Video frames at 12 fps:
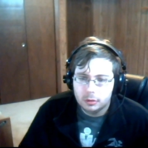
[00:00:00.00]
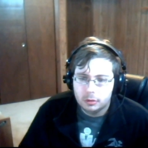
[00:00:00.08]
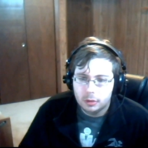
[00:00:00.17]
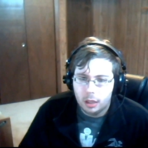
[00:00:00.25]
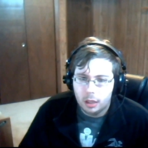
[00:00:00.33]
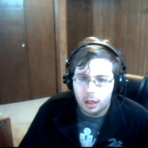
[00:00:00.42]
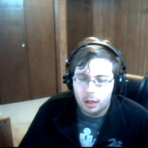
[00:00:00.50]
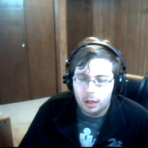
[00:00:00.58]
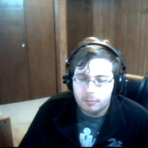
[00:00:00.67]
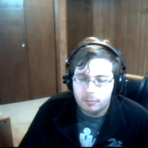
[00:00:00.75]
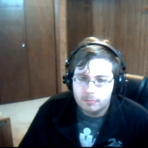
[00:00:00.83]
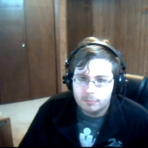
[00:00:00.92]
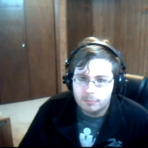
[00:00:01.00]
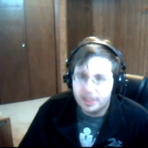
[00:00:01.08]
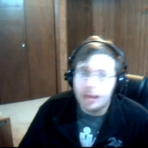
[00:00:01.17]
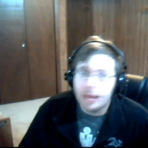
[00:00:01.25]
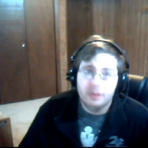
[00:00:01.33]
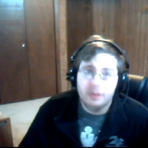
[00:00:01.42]
But
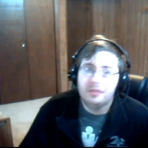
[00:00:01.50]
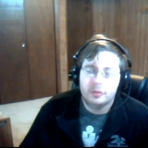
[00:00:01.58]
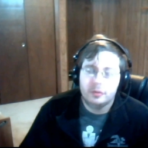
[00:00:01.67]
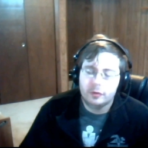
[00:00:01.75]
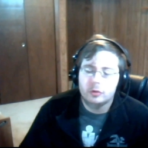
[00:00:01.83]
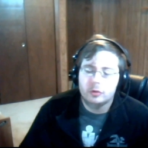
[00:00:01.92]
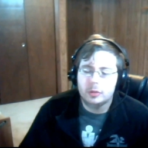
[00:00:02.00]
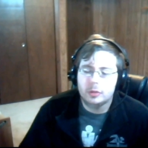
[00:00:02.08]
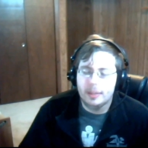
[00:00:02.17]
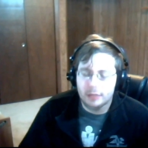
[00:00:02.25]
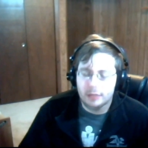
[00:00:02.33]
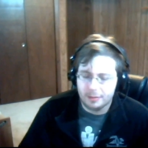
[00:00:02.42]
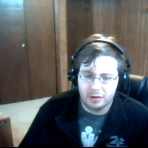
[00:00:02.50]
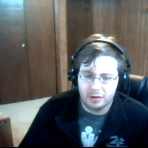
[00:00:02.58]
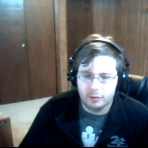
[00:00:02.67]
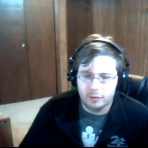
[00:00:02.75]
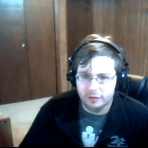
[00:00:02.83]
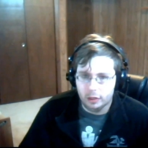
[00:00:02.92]
yeah, just search virtual tabletop
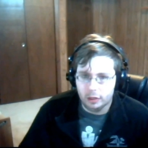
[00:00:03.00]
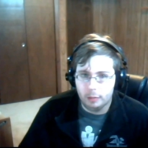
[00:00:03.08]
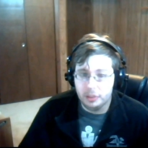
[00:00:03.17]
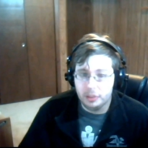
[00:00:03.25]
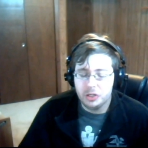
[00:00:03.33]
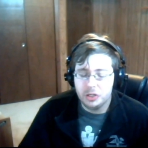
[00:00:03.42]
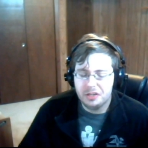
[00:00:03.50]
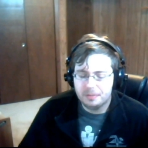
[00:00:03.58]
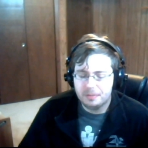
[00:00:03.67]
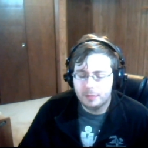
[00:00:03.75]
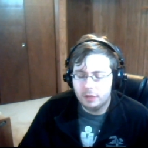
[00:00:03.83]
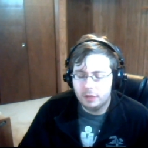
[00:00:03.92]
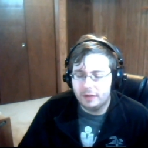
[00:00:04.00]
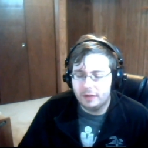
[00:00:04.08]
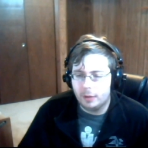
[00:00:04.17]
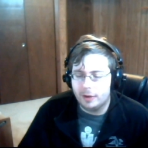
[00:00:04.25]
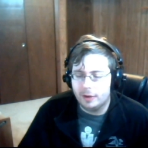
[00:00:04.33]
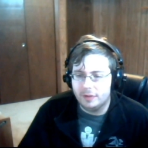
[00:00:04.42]
software for RPGs. You'll find
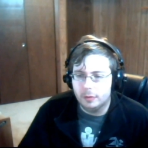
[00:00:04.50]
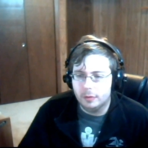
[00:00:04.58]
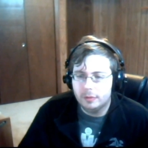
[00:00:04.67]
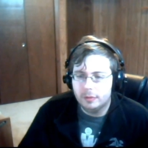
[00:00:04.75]
quite a few of